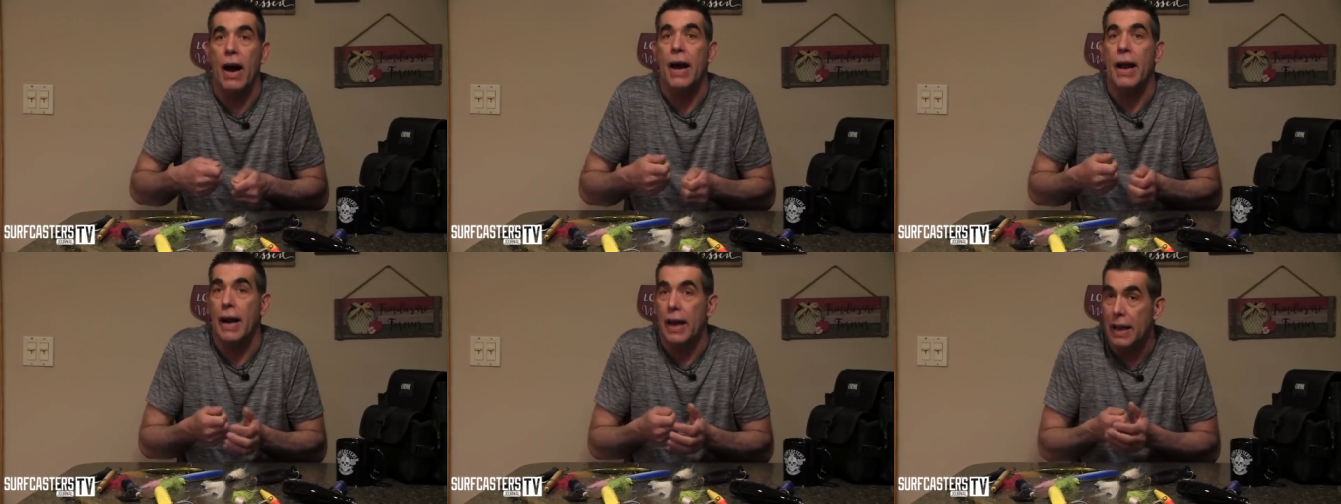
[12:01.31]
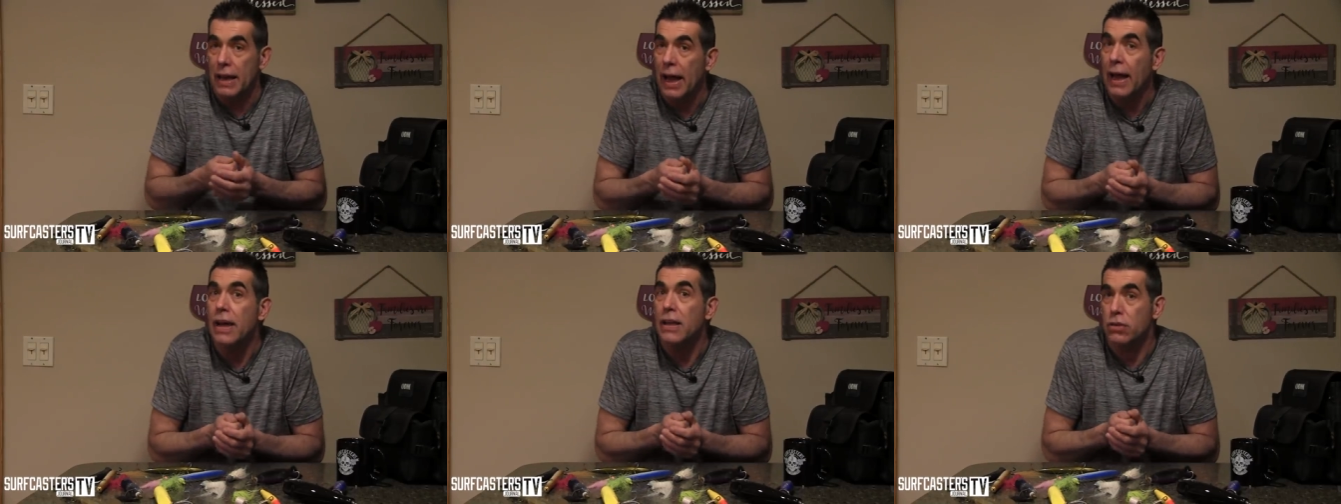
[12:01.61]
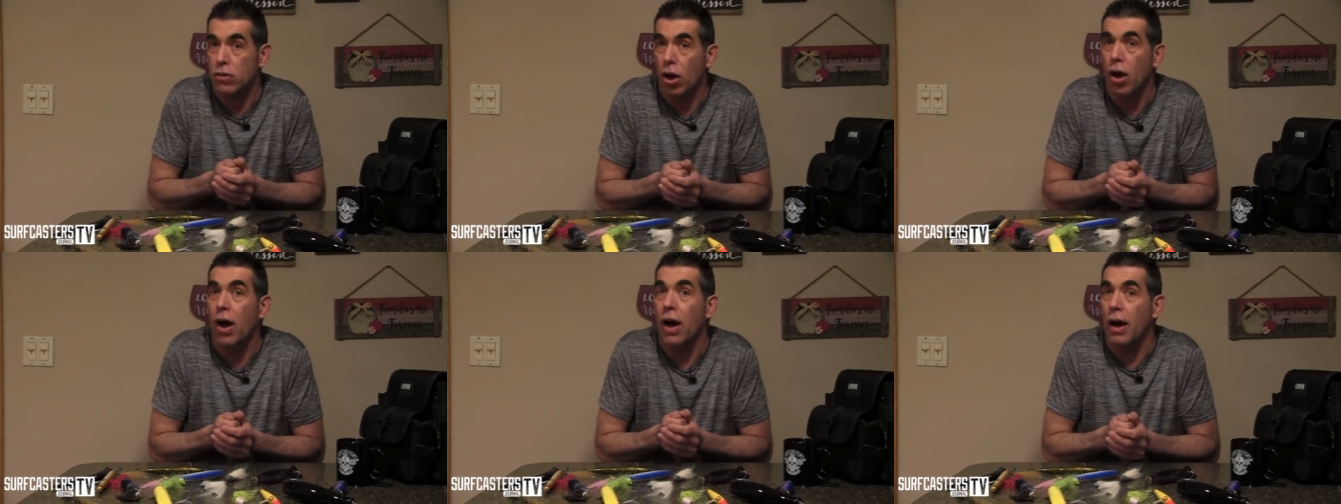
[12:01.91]
And a lot
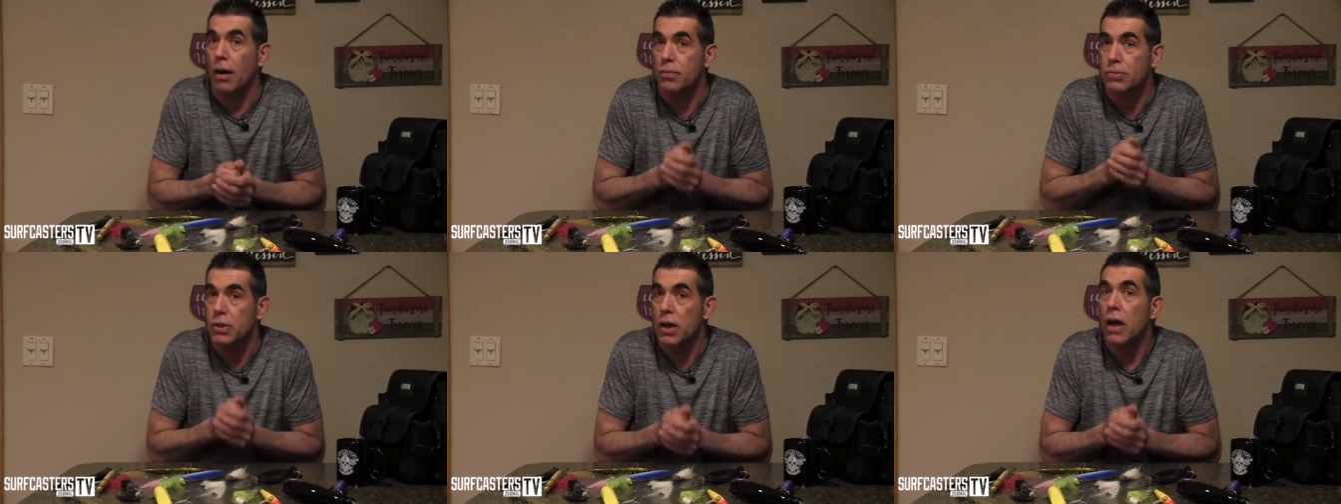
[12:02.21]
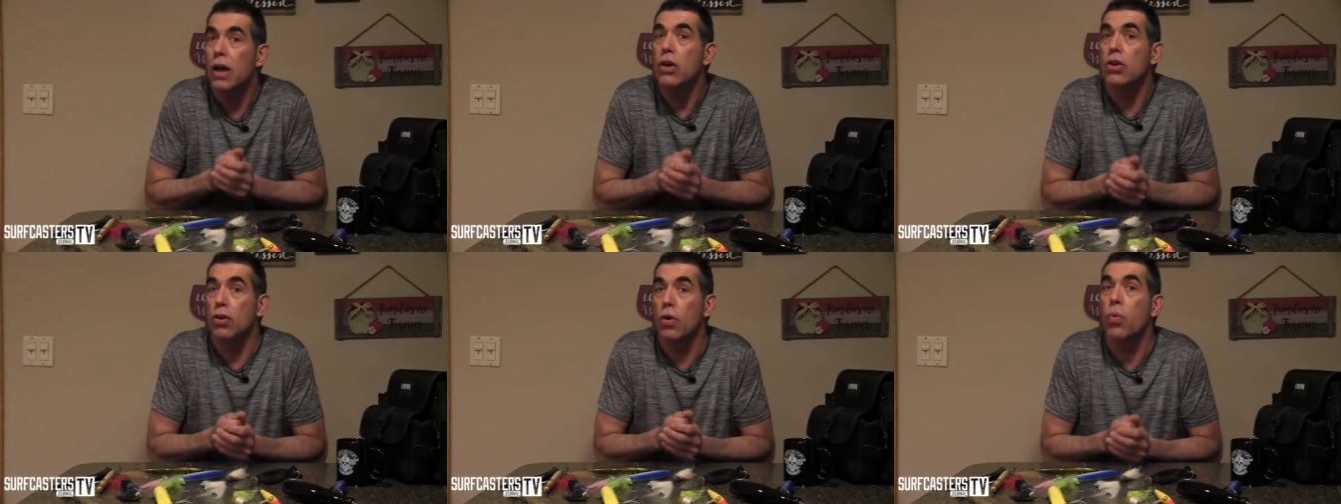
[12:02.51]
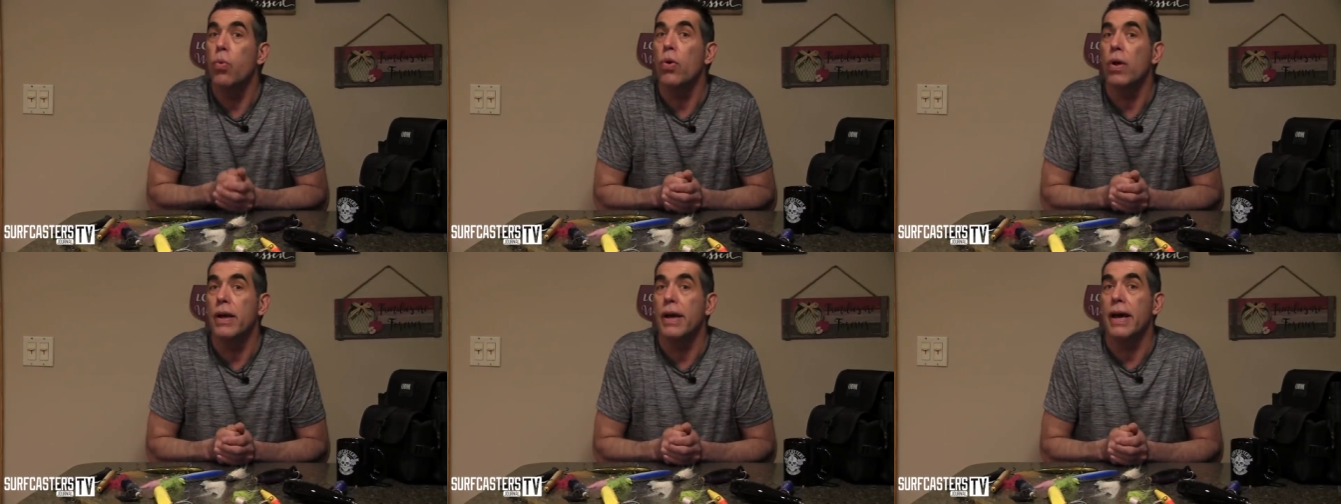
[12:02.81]
of times, you
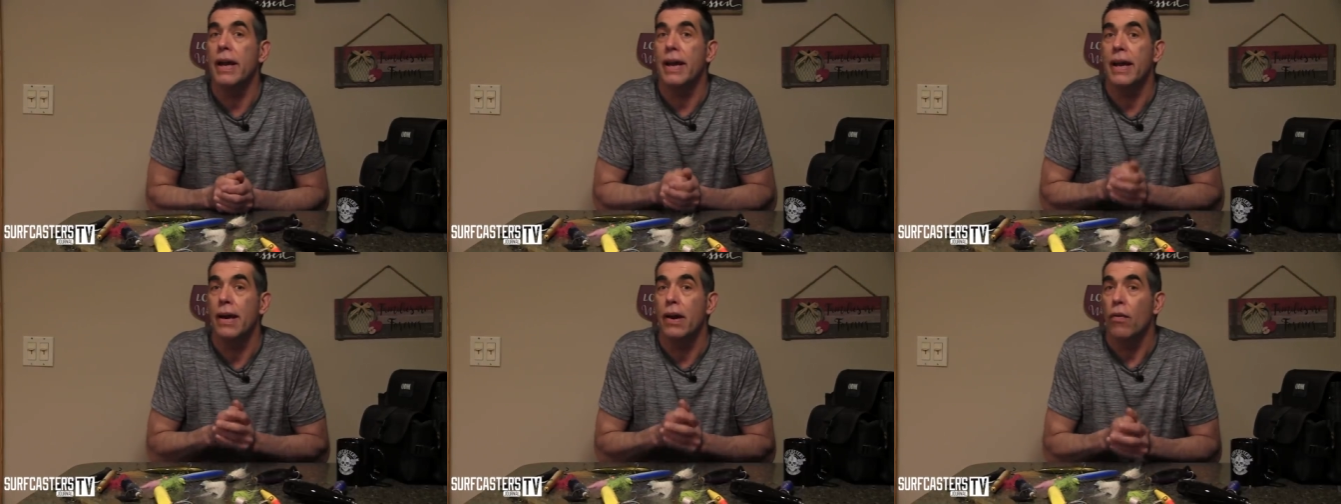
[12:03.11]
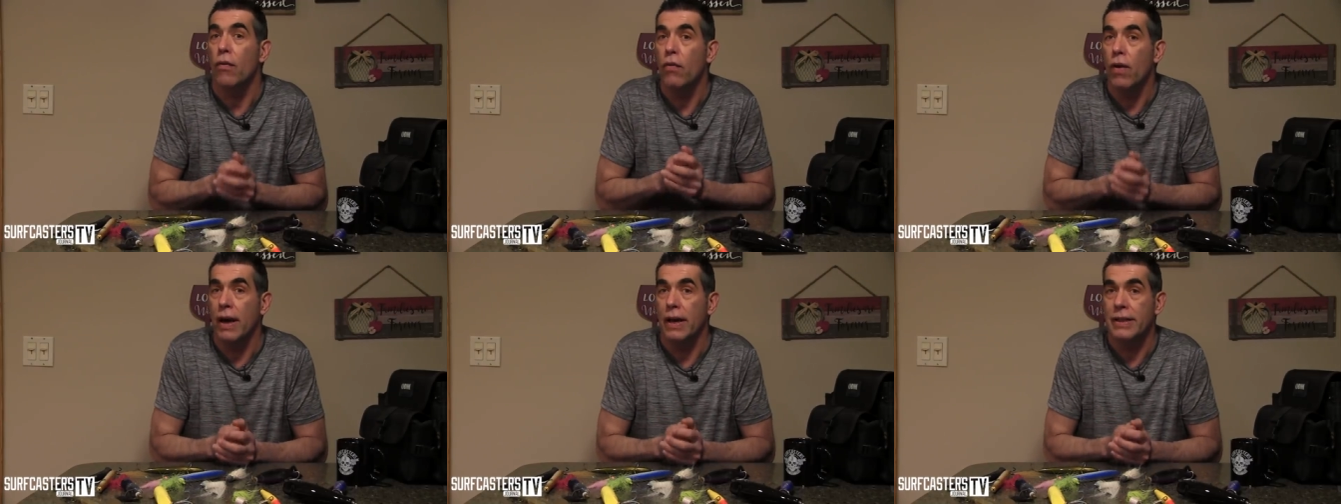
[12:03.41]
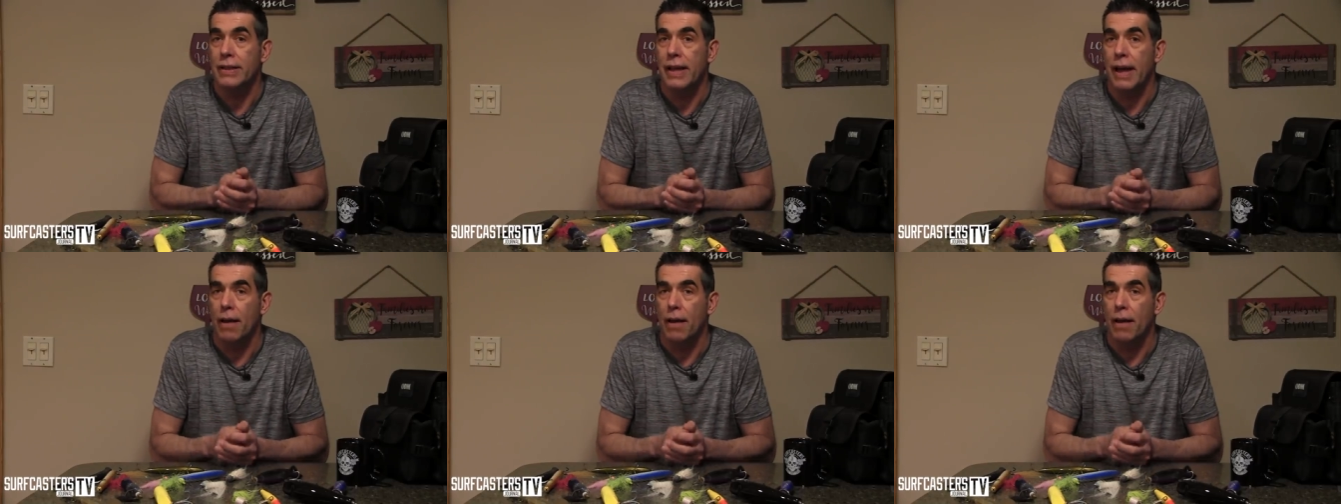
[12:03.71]
will get hit right